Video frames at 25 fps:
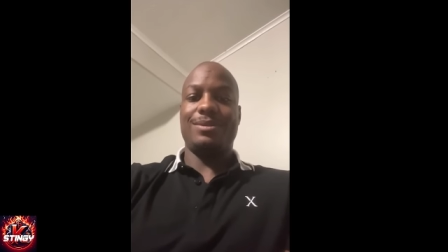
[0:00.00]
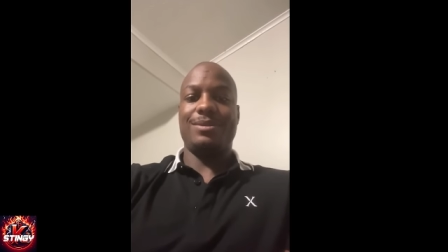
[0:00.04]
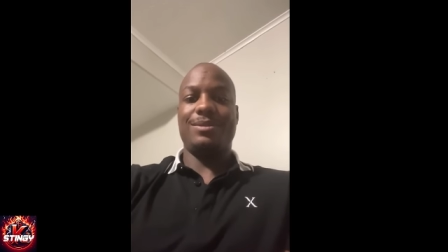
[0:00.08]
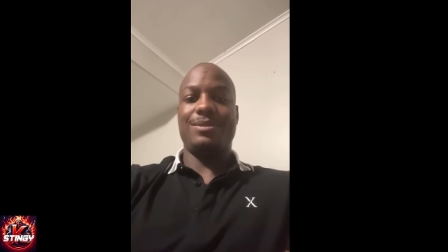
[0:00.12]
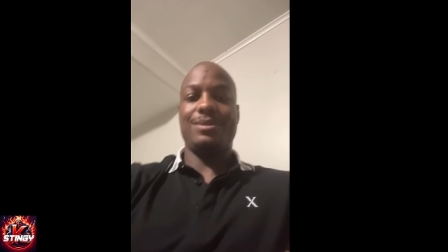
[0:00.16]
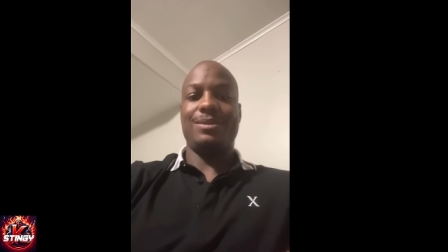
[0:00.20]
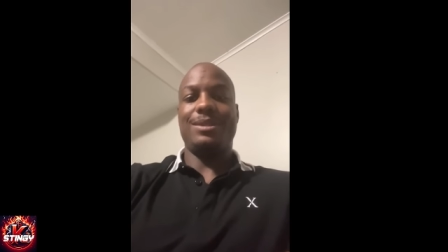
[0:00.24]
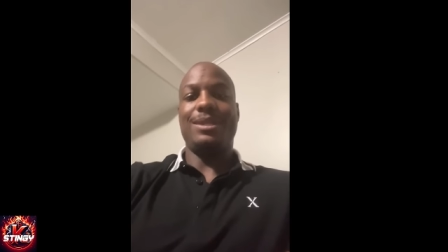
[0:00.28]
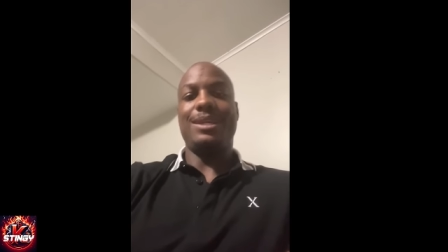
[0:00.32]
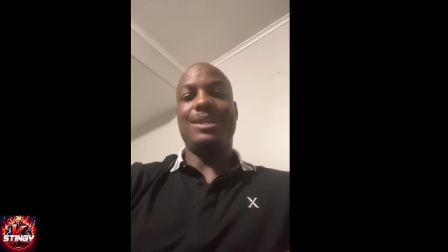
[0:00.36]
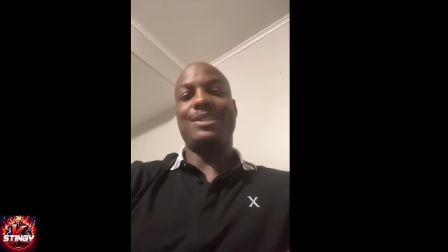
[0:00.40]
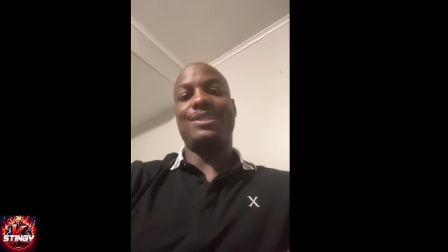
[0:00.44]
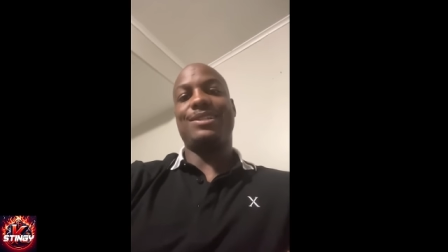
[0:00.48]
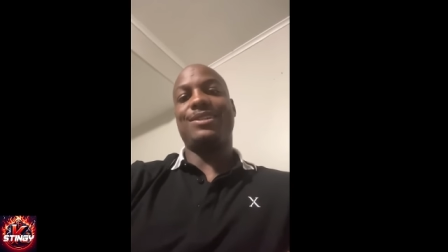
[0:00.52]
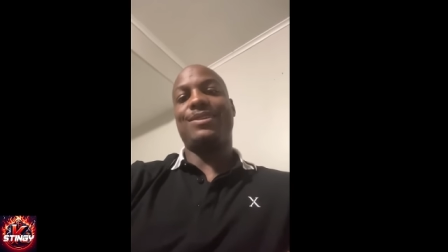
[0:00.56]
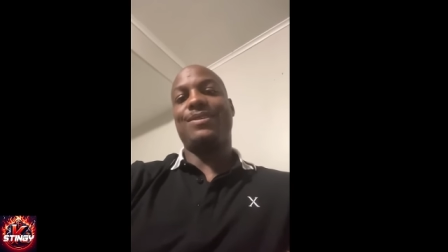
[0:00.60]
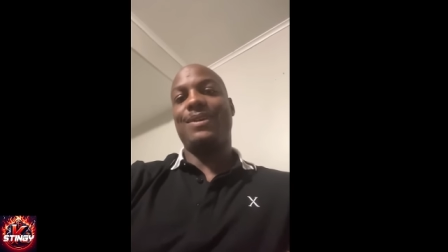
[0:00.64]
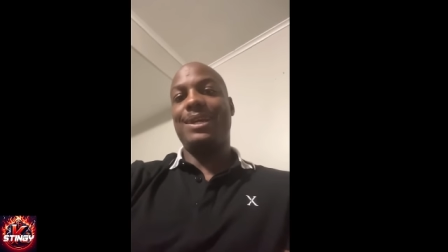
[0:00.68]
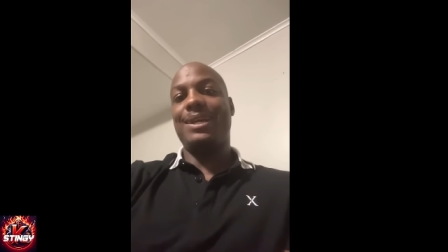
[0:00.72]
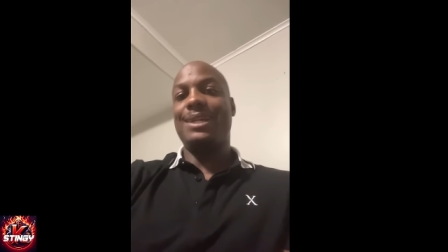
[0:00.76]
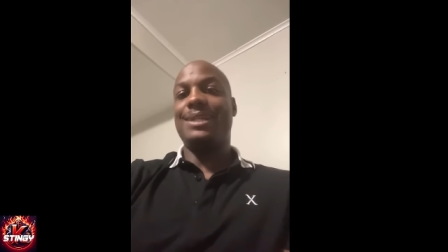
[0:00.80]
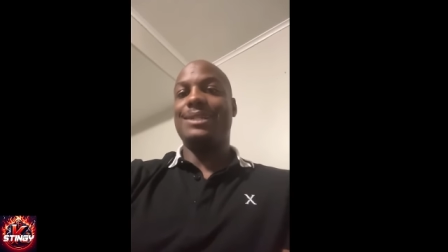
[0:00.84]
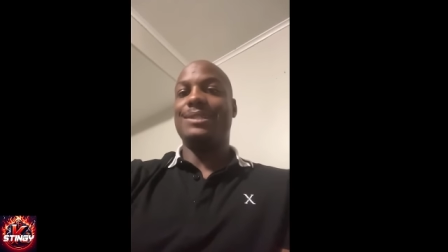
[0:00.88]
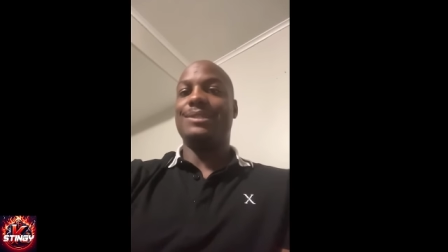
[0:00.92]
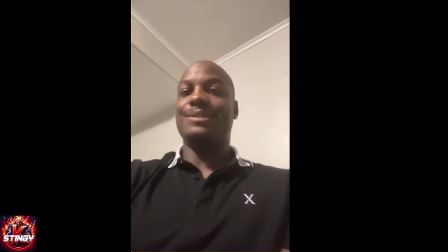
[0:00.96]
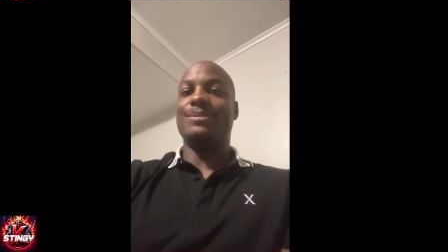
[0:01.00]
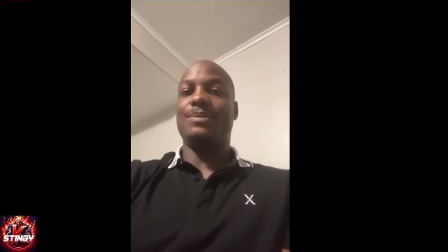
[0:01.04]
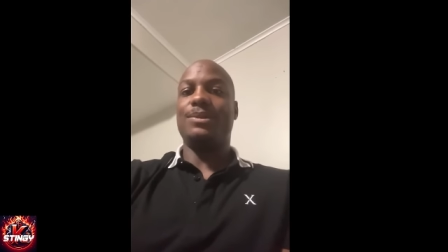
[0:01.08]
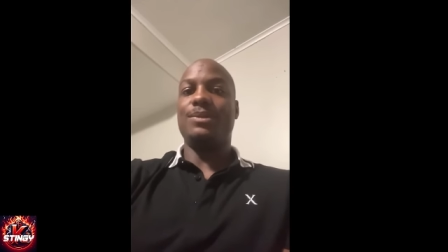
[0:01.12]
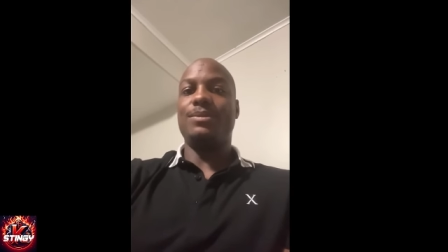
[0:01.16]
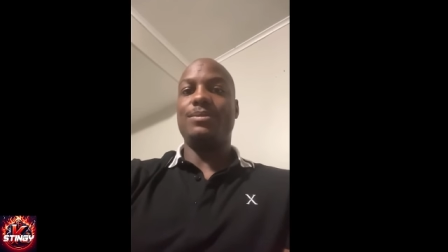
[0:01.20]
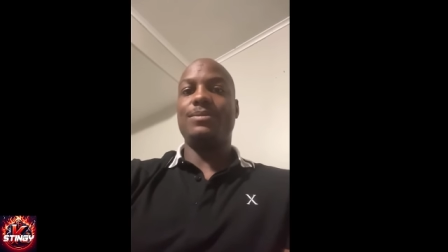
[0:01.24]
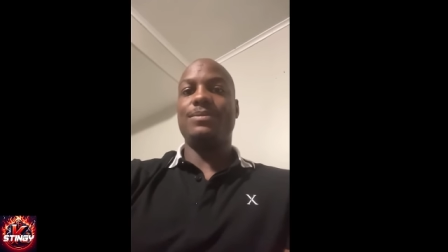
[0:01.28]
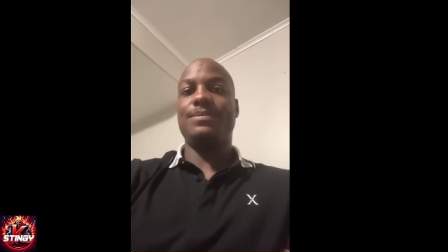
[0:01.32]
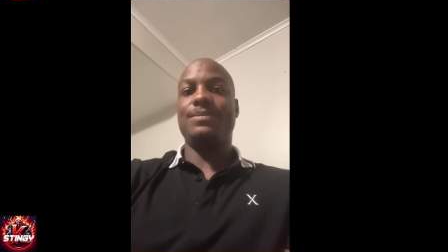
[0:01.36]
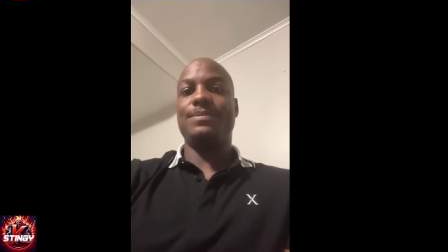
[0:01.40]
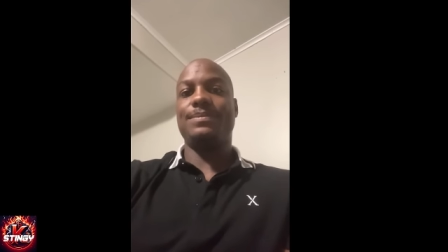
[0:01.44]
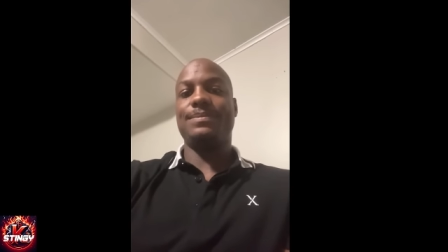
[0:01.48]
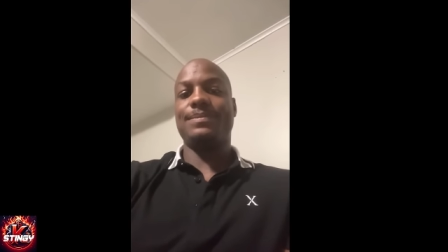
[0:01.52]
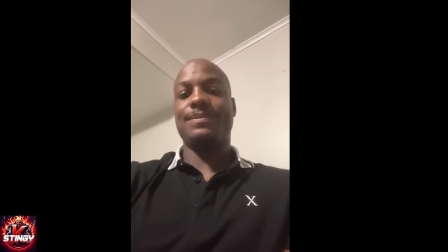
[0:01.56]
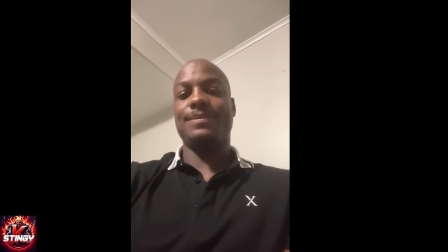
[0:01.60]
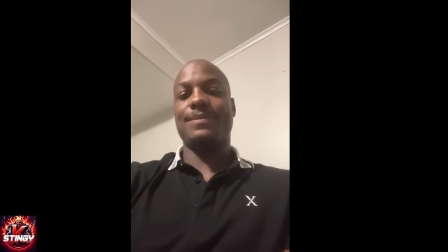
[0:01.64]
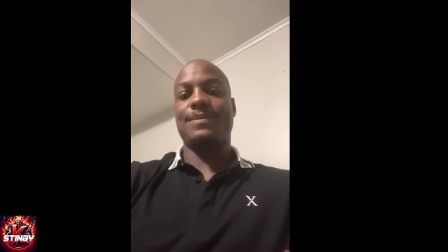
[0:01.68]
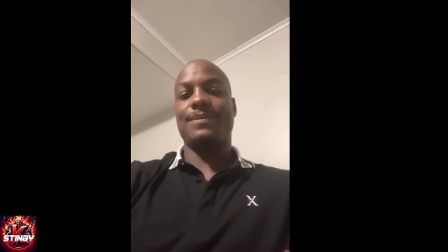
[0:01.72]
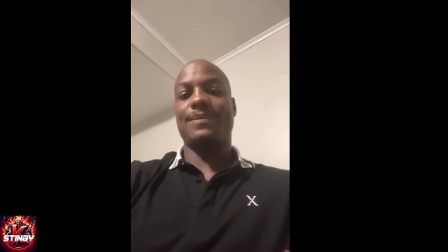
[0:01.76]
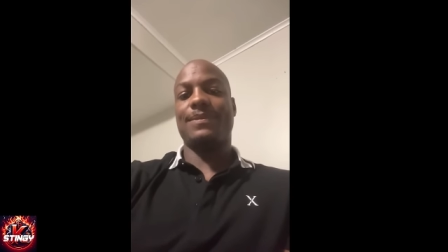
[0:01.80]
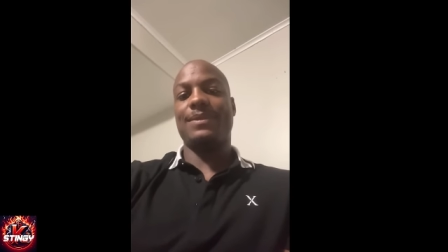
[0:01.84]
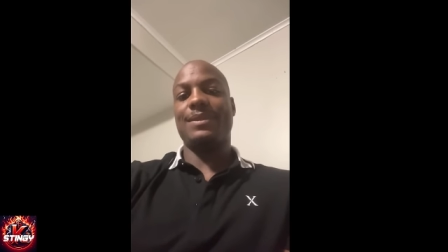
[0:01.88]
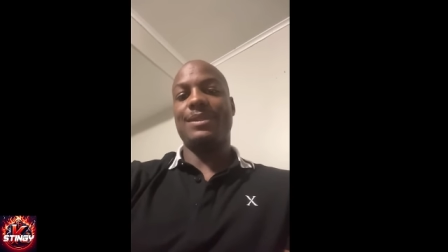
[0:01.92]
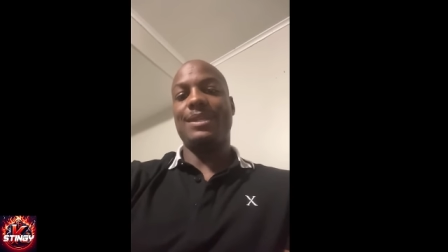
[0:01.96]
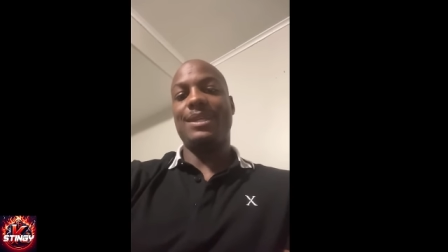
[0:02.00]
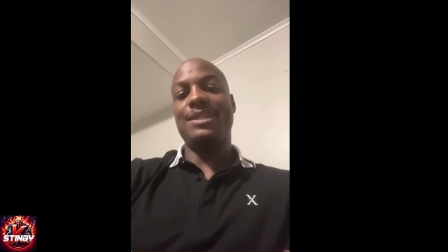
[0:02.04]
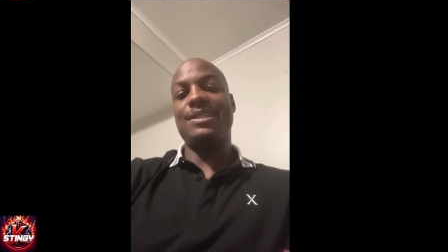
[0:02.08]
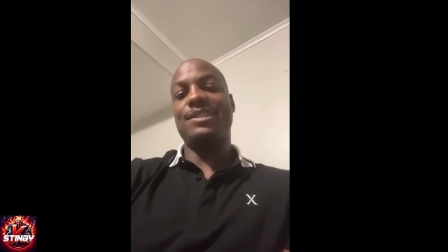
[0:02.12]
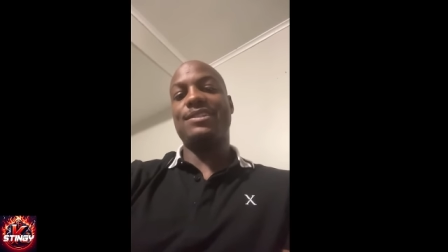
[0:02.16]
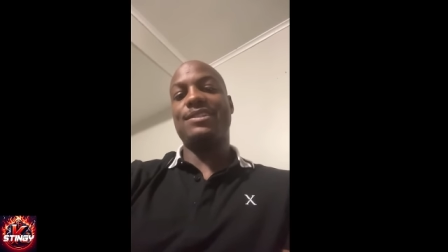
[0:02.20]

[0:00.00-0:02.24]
That's crazy, bro. That's